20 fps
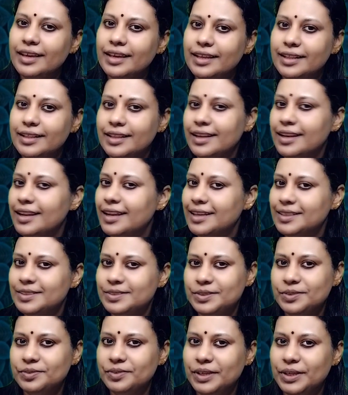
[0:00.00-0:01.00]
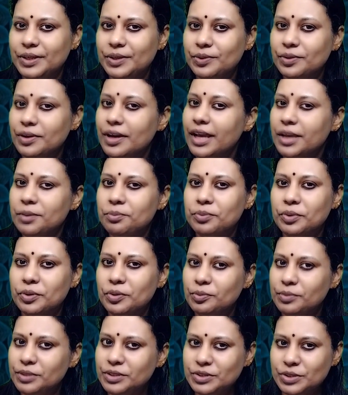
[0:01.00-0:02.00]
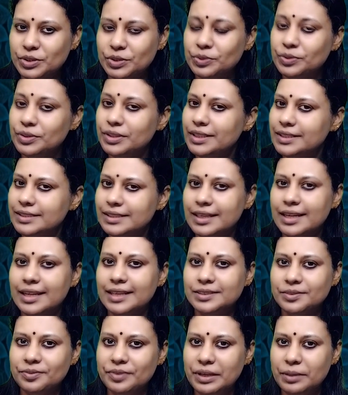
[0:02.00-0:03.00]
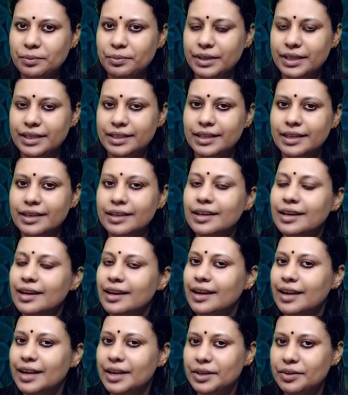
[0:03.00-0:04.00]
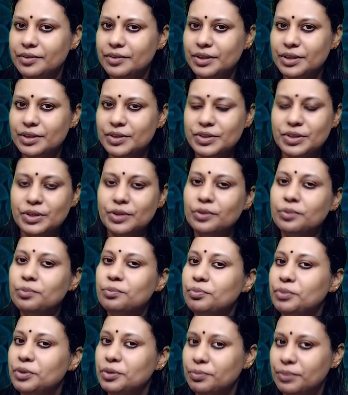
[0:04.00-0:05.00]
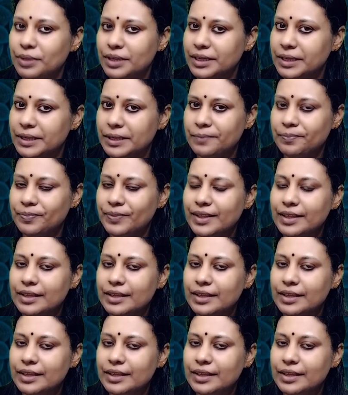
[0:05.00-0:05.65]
In the last video, I promised you this class will be the continuation of puerperium.